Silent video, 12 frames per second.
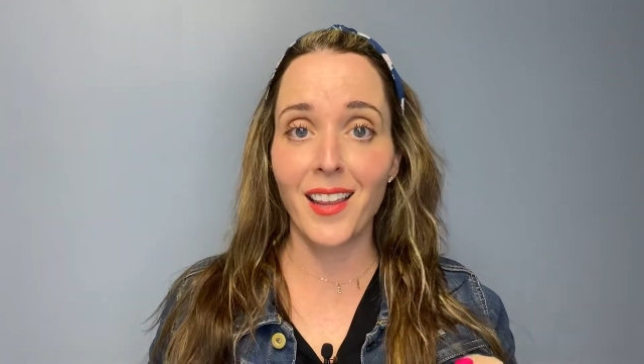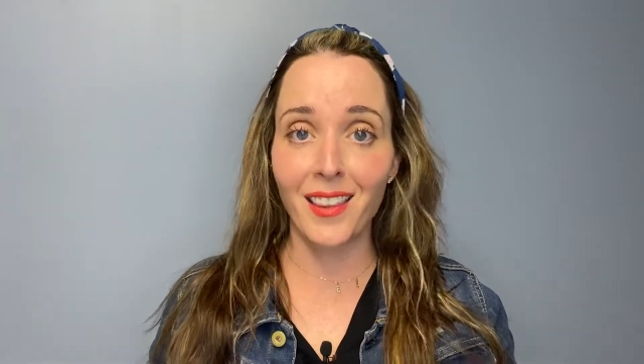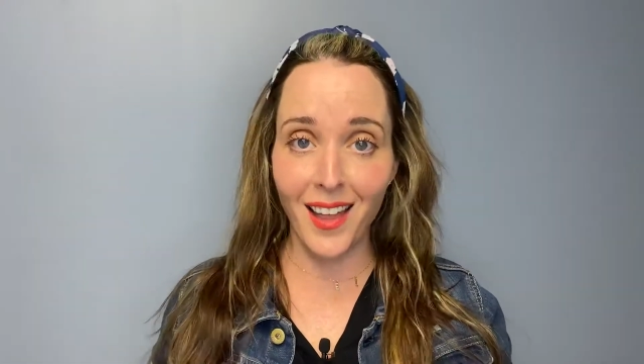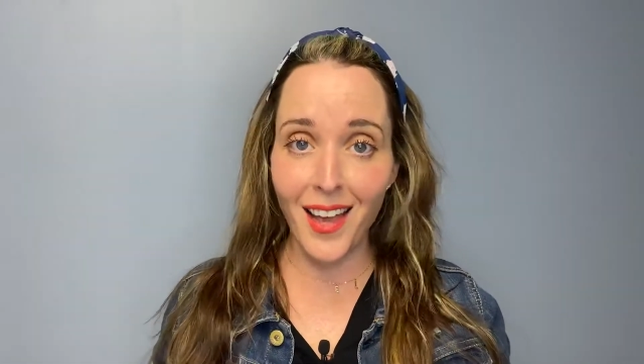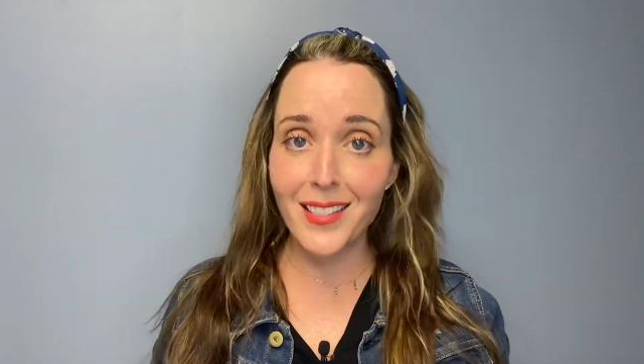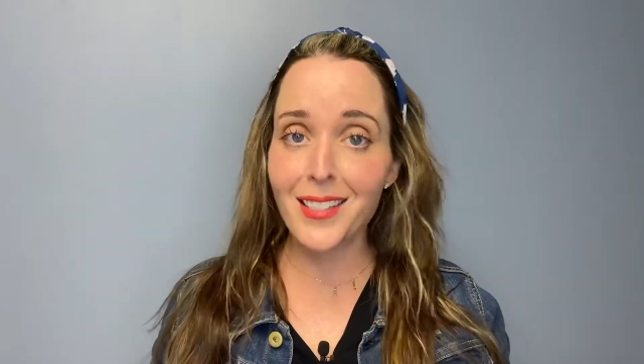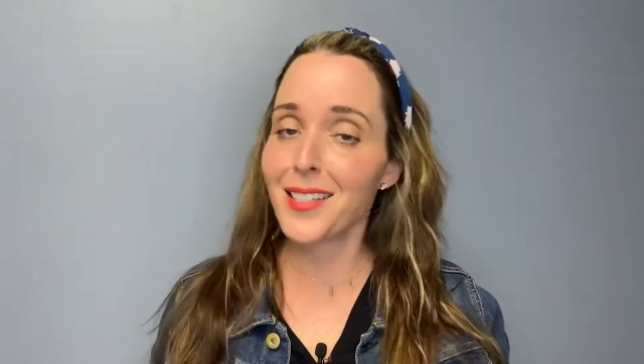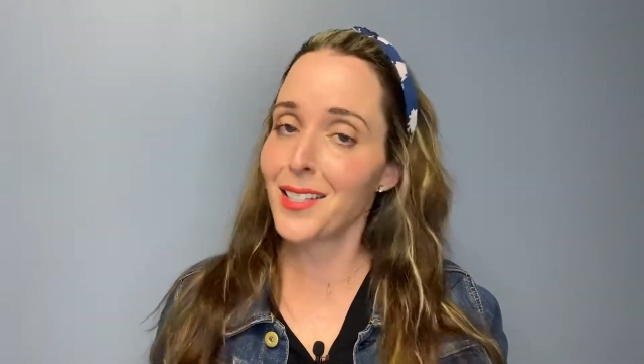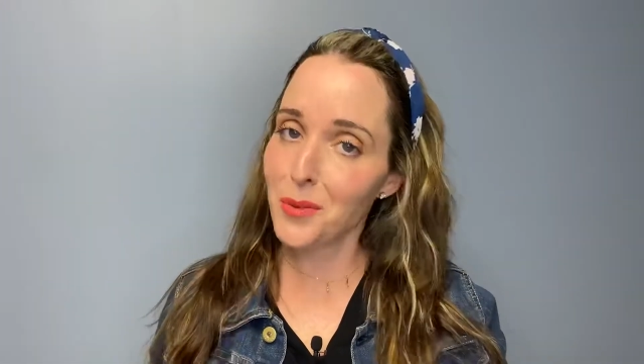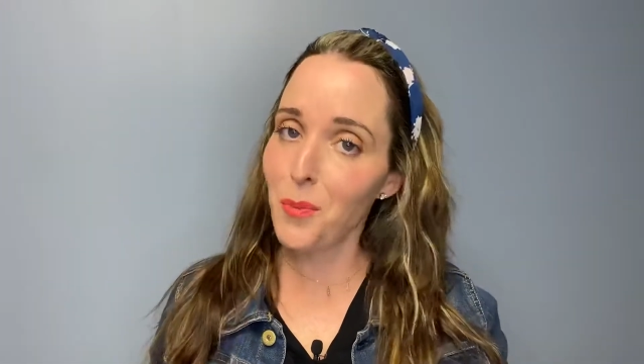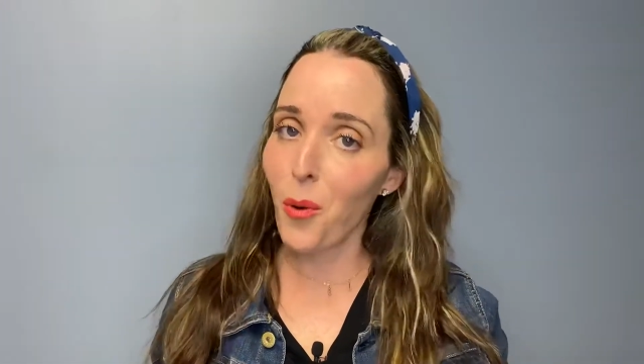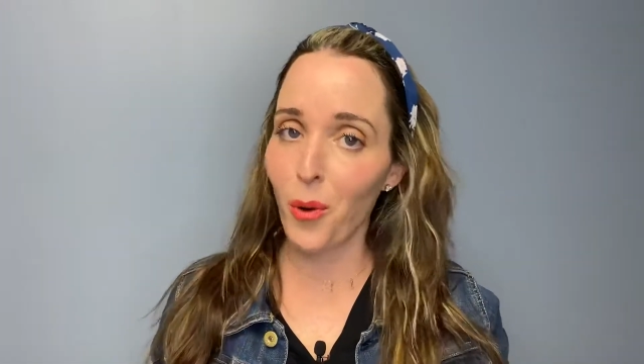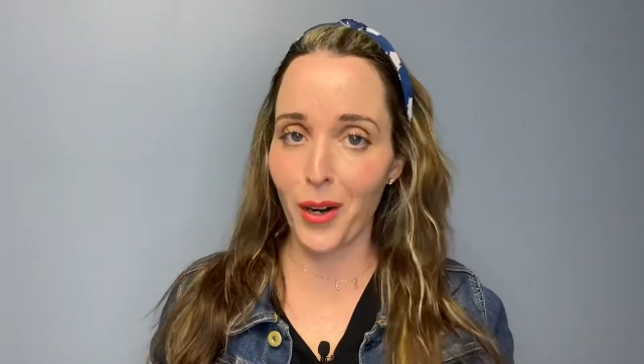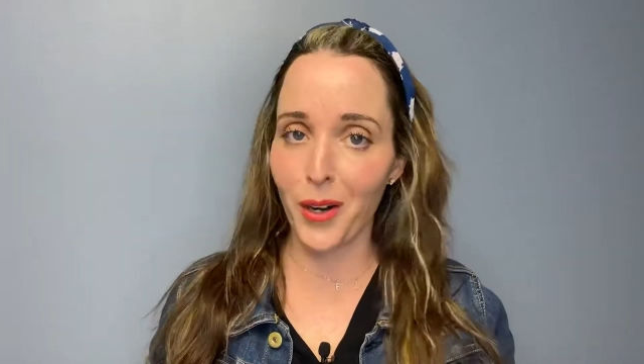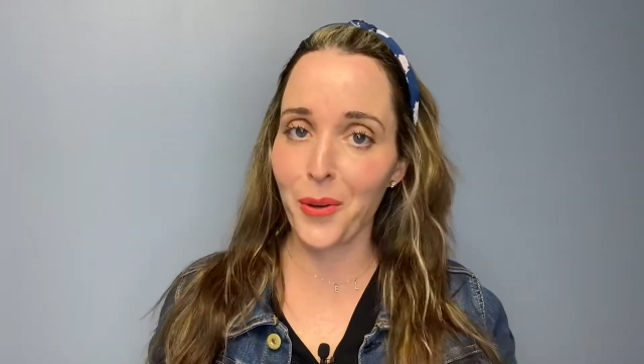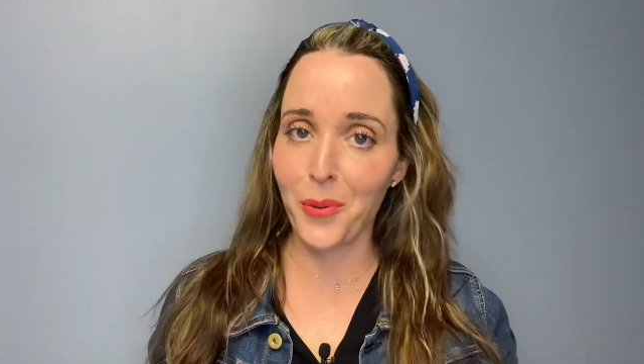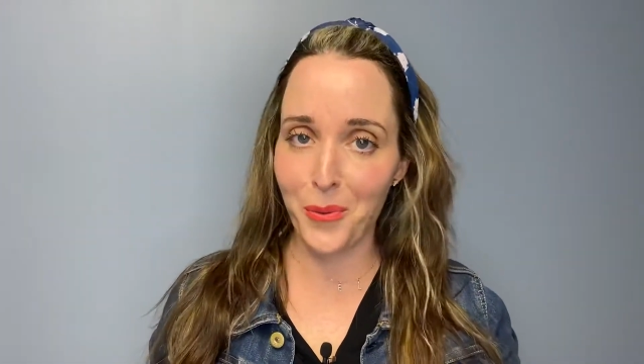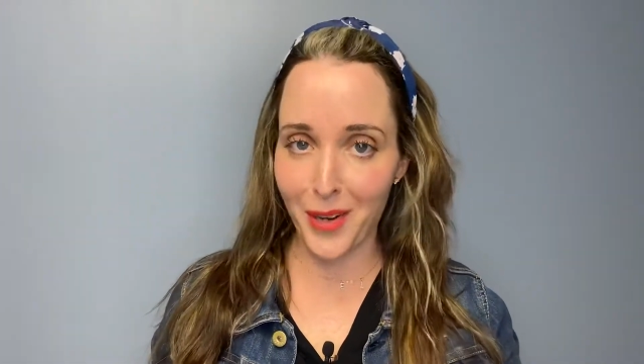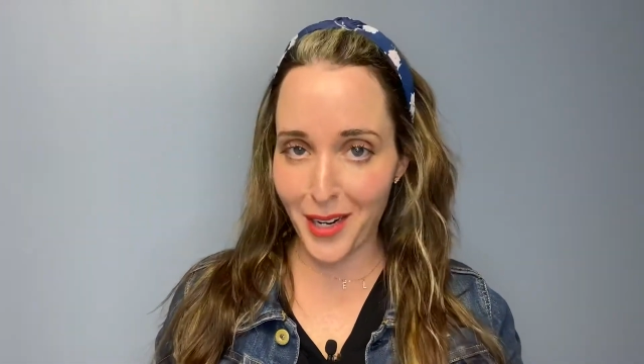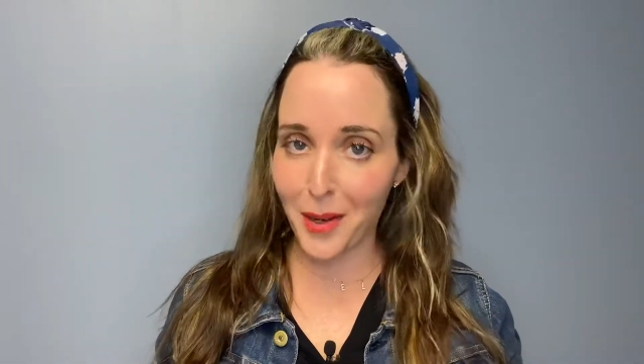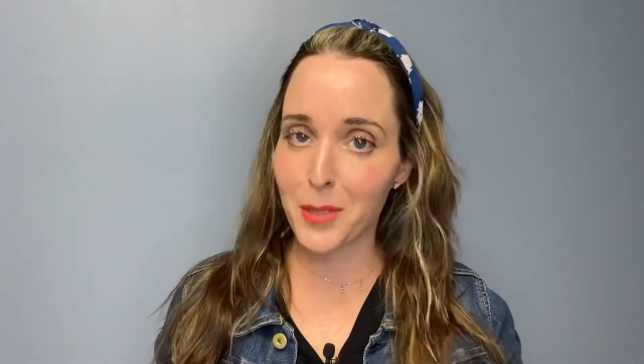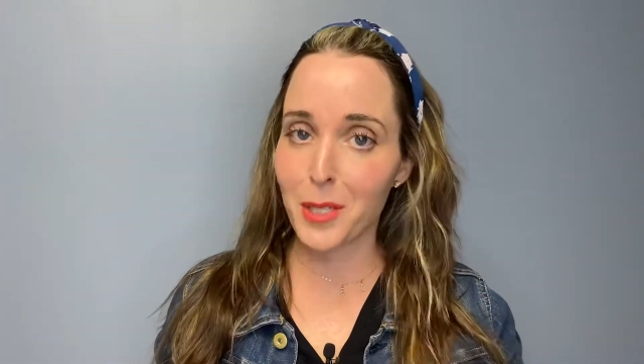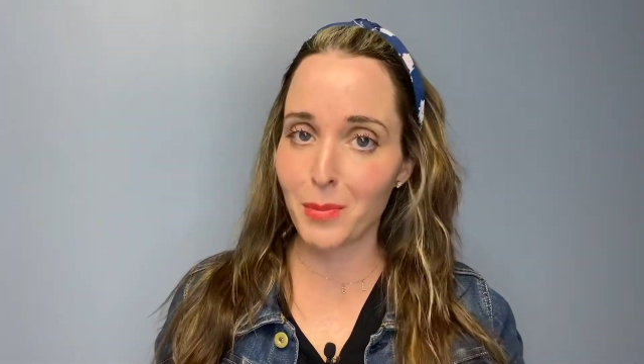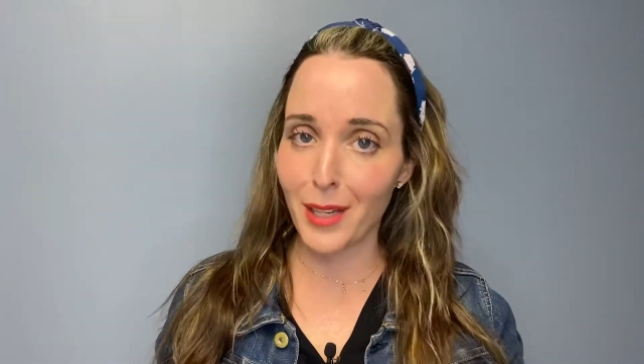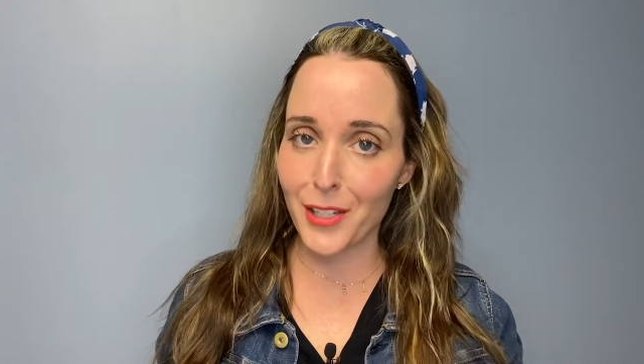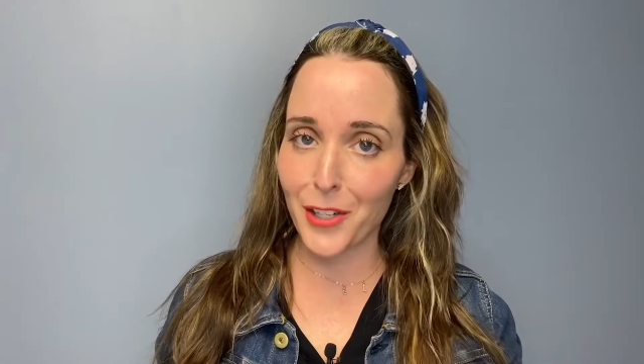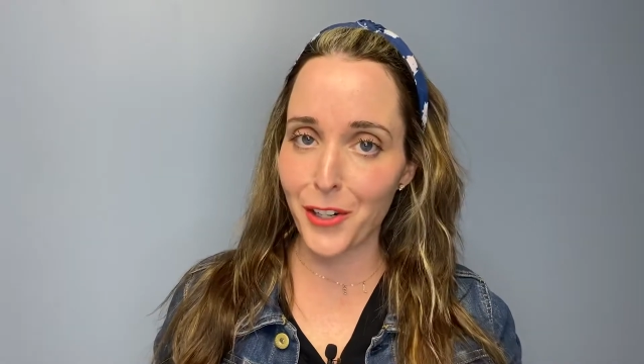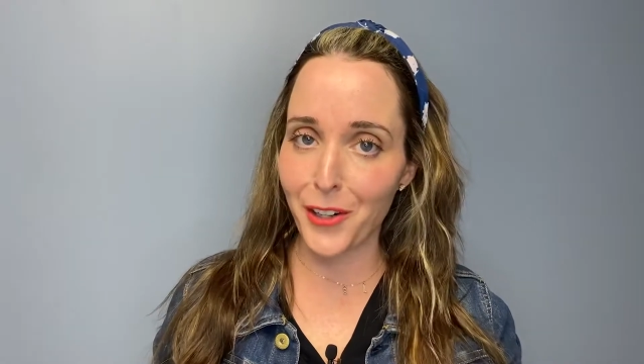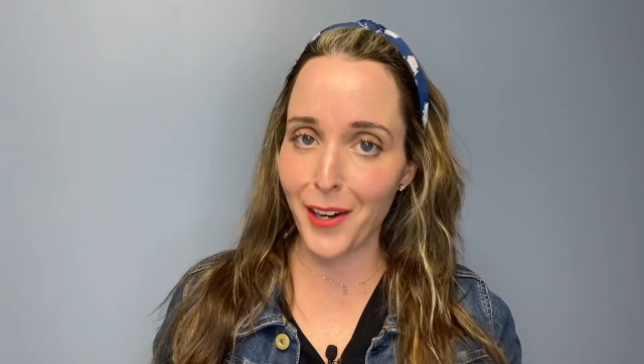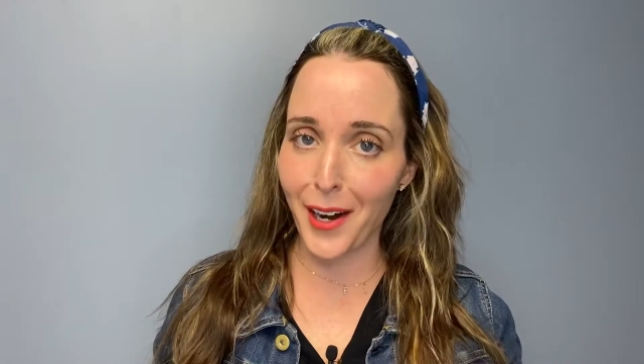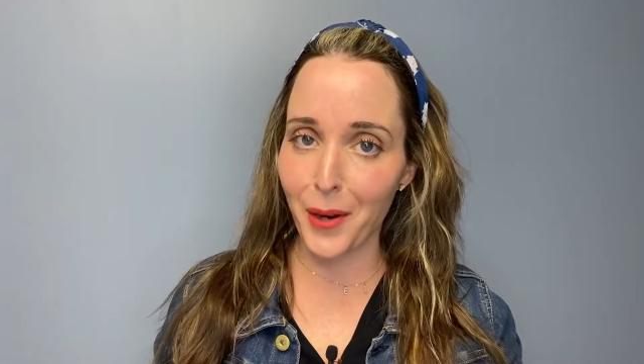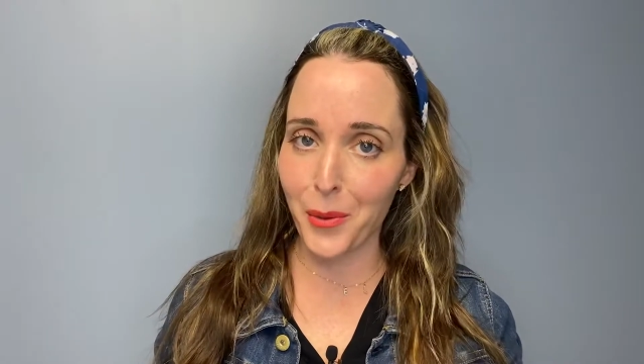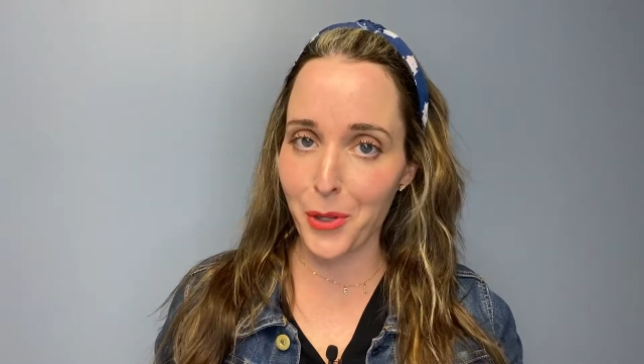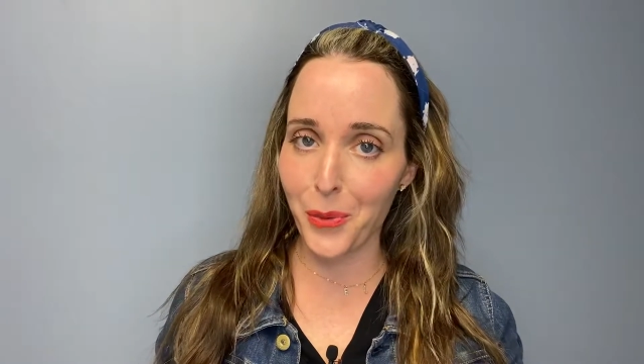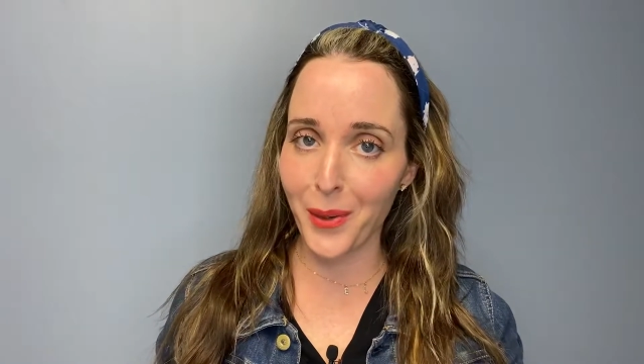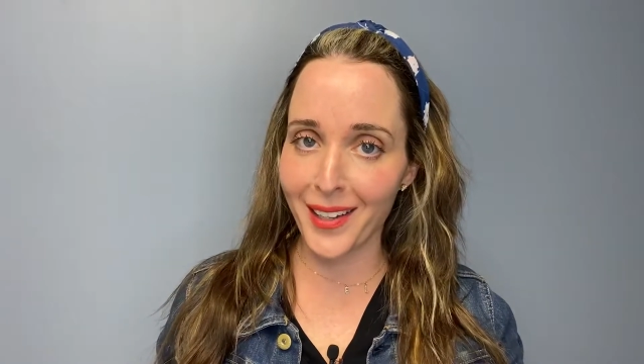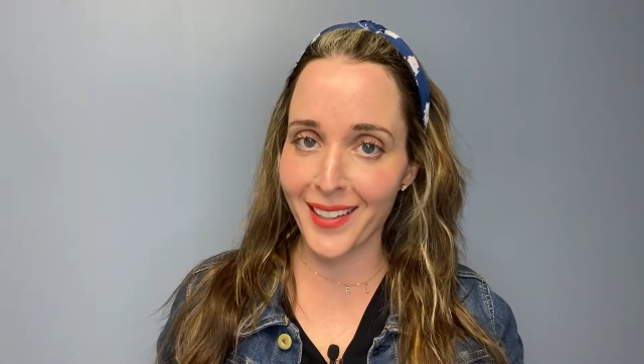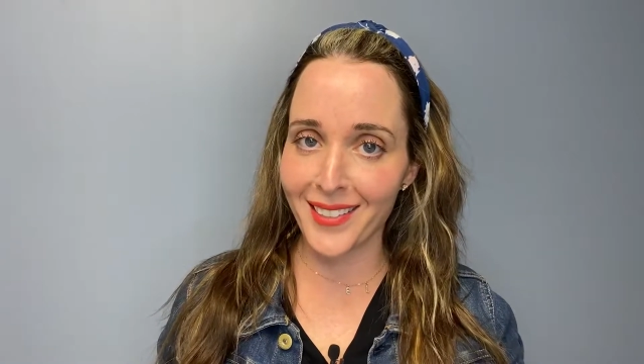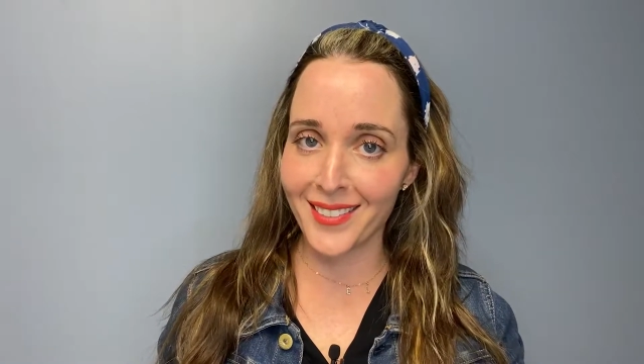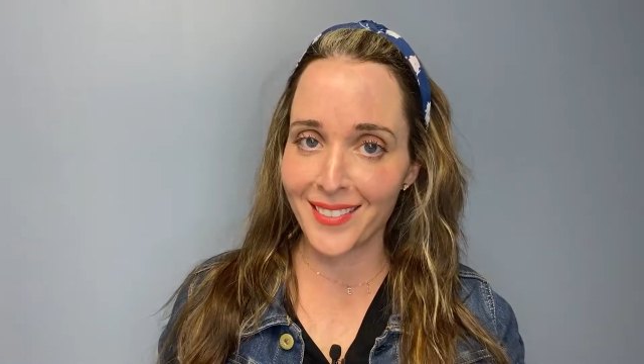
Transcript: less is more when it comes to blending your hair with your wig.